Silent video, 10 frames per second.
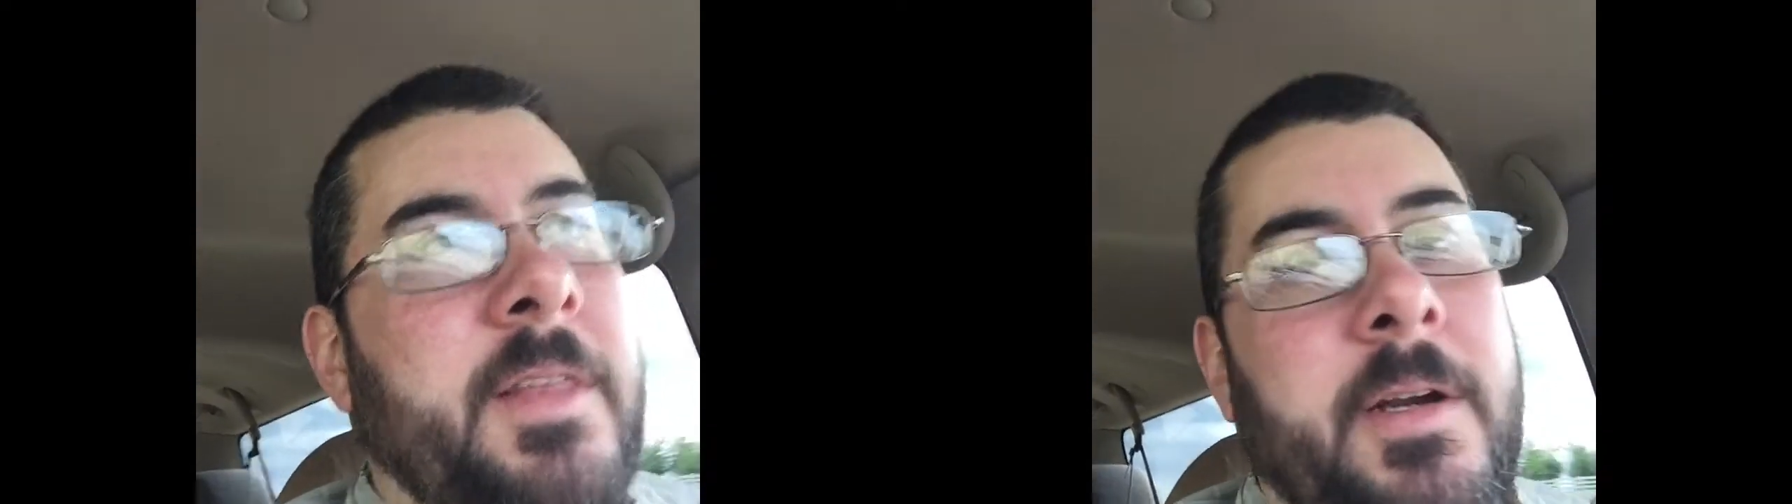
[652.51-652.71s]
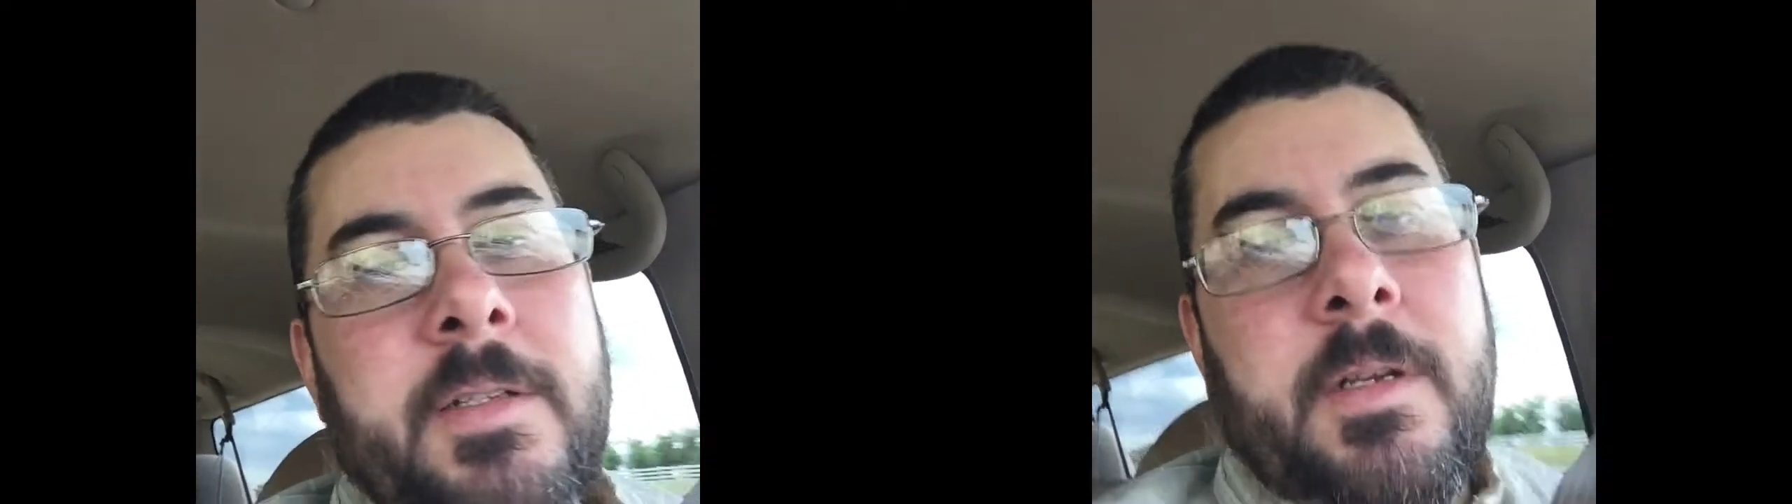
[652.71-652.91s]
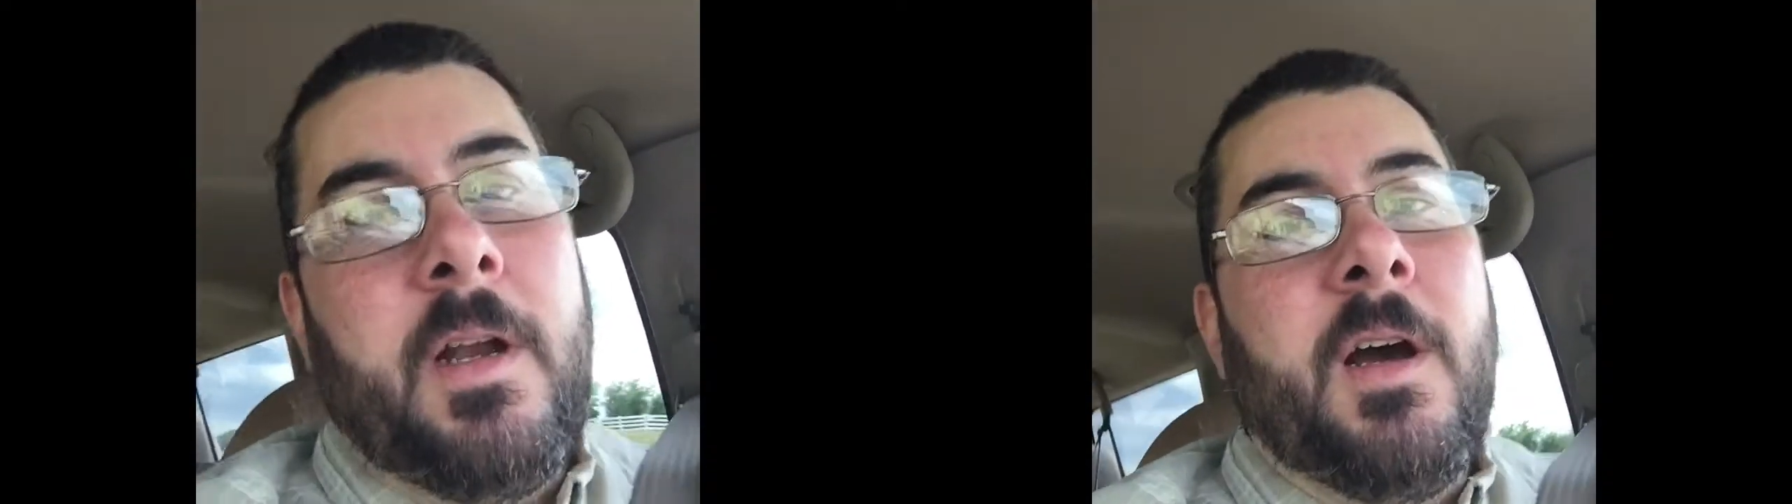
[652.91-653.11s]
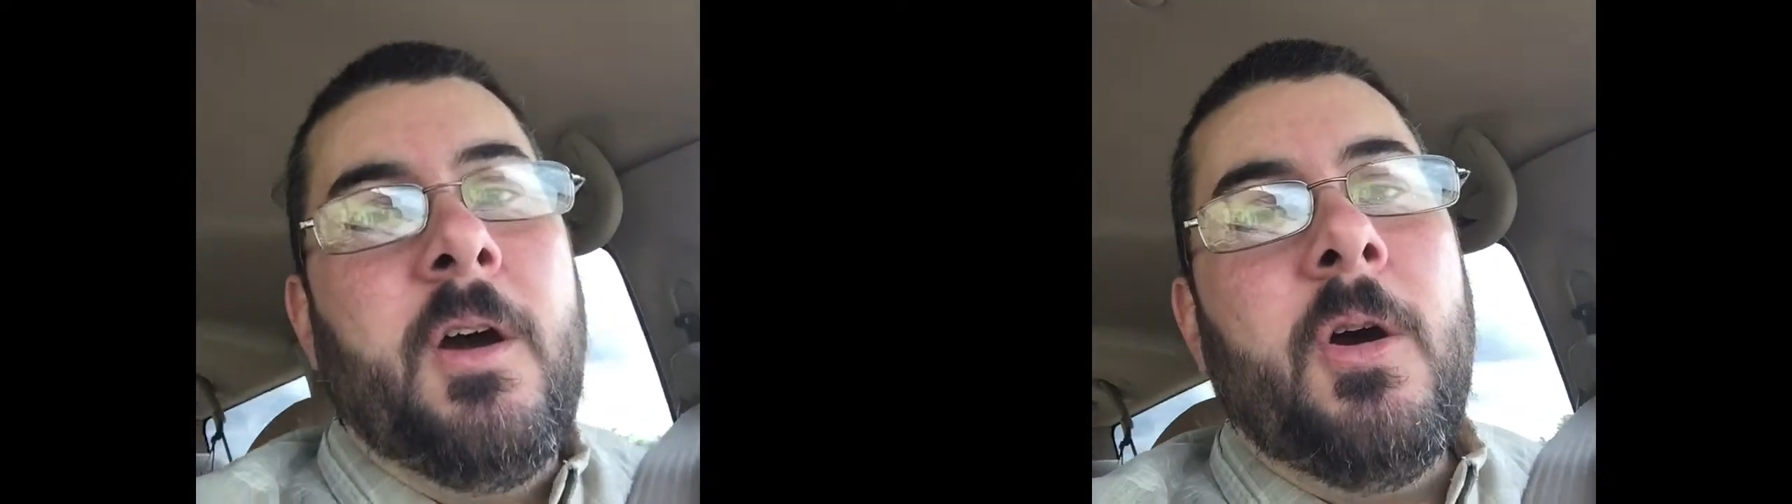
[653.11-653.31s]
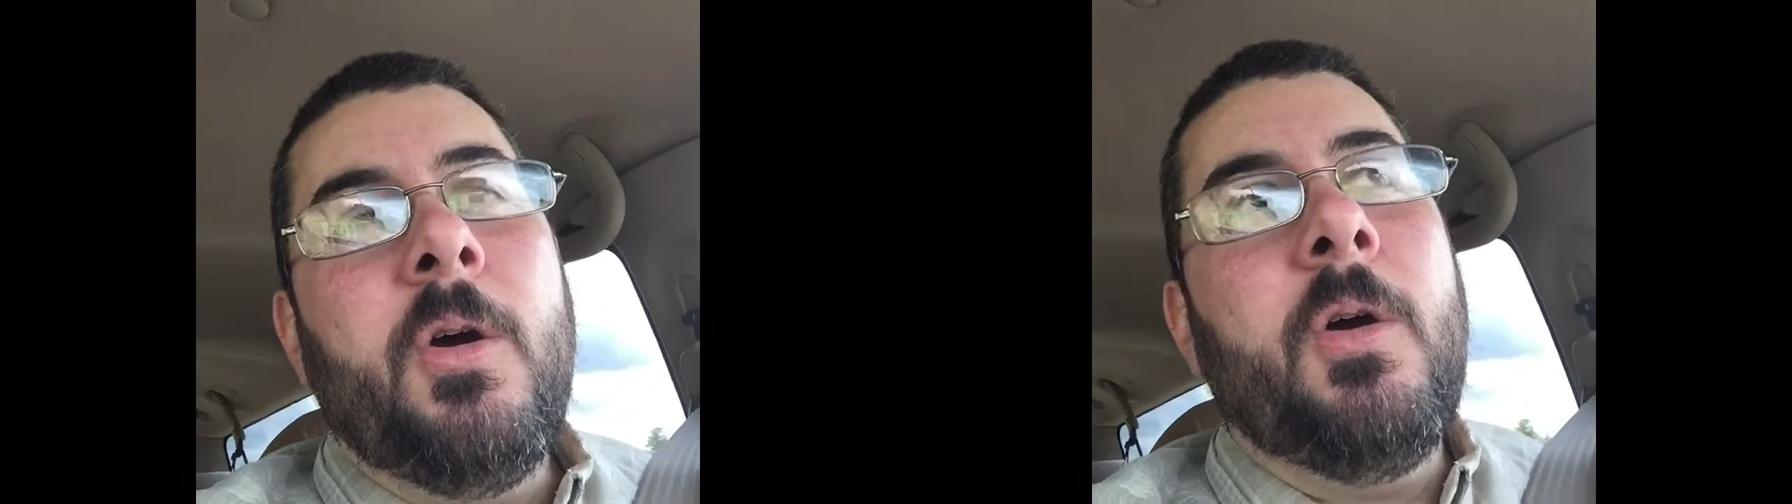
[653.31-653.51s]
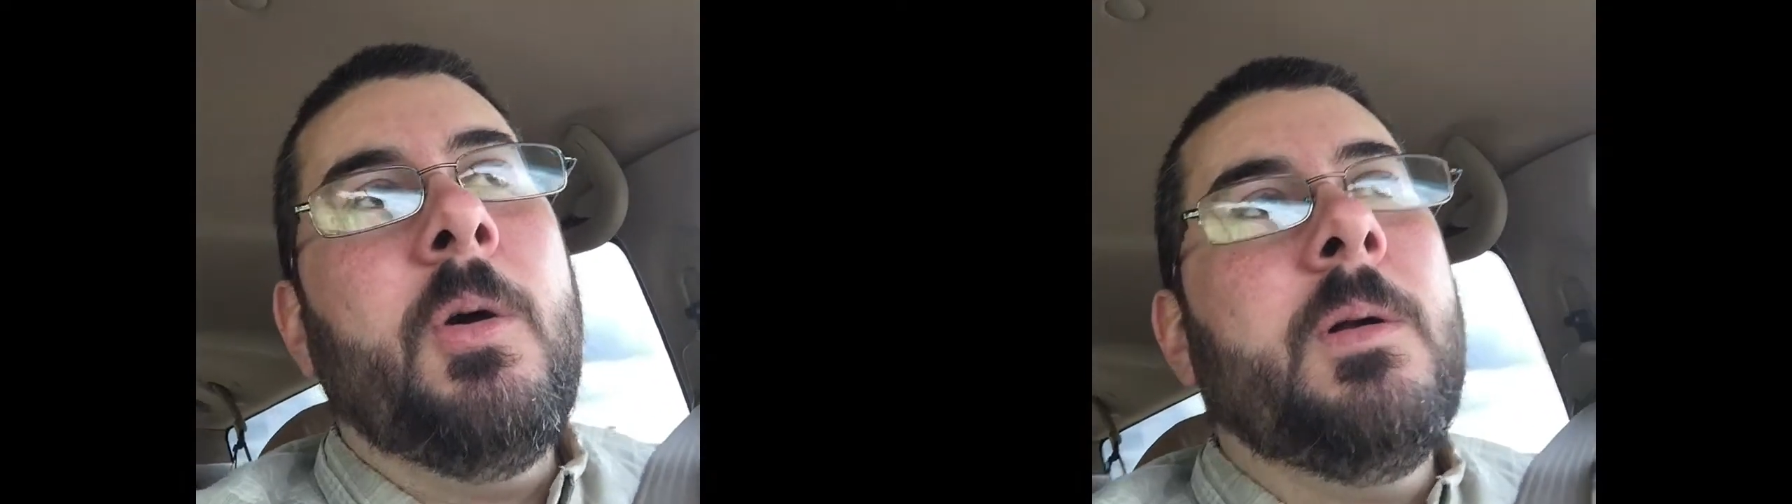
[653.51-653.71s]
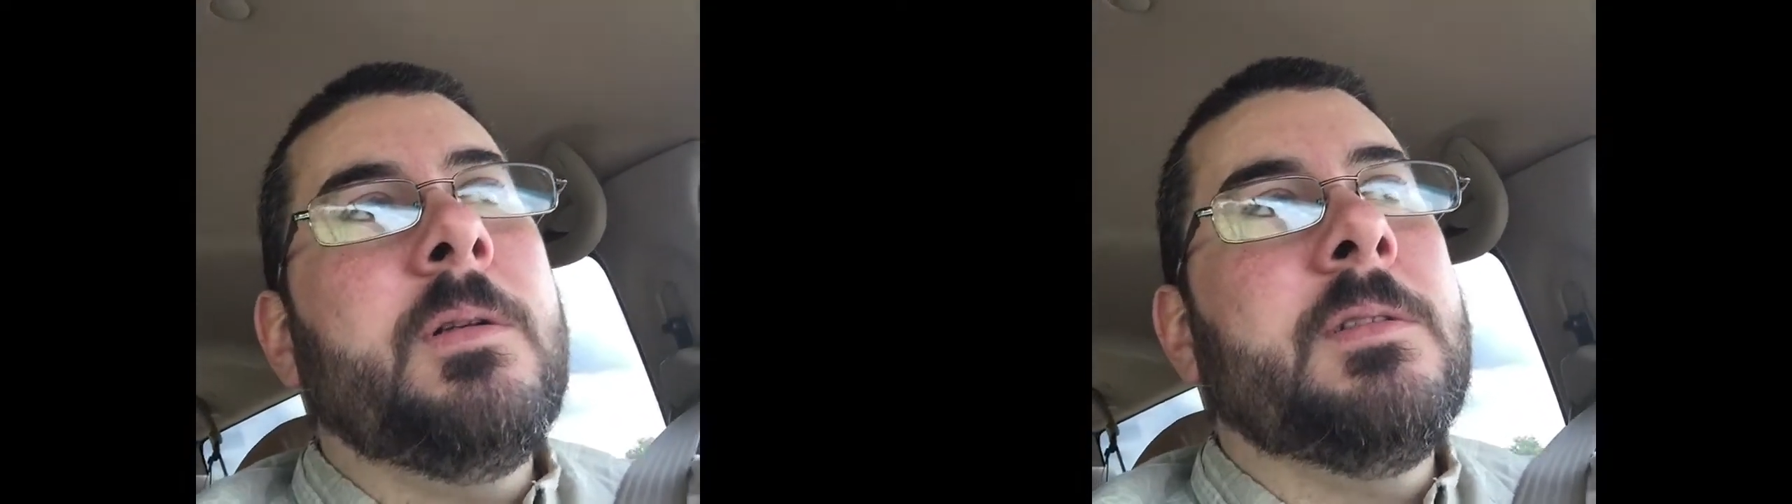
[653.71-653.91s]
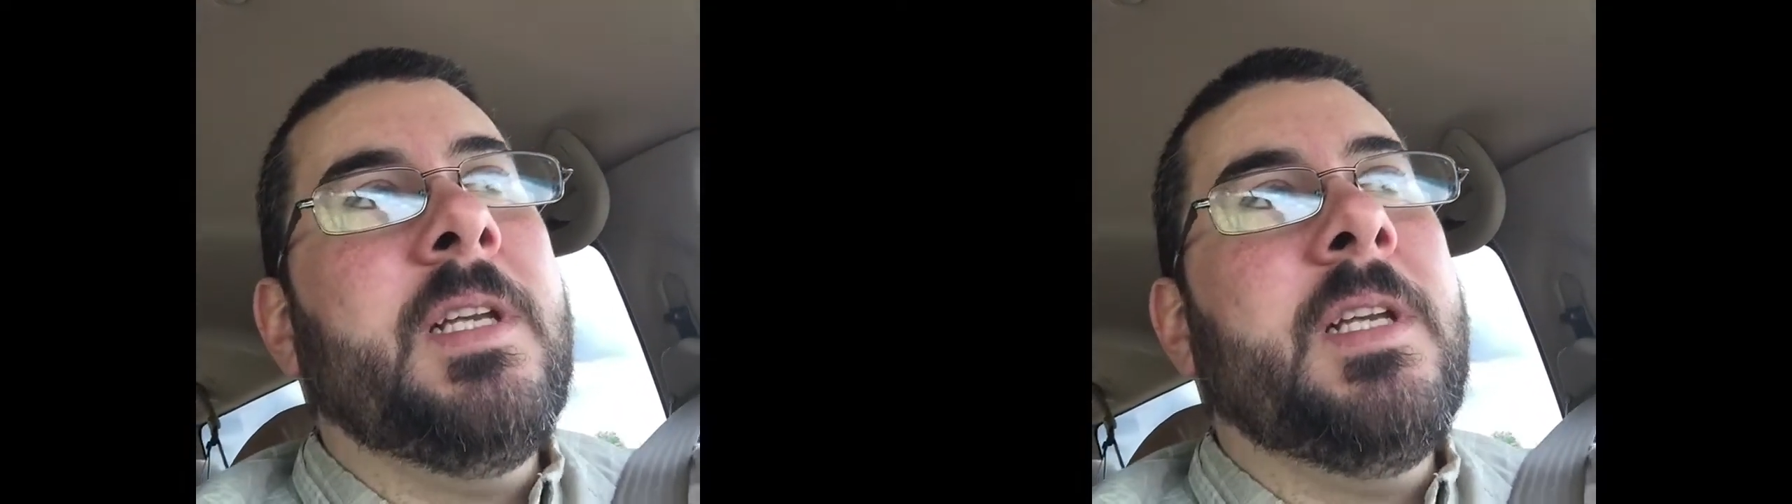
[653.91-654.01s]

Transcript: There's no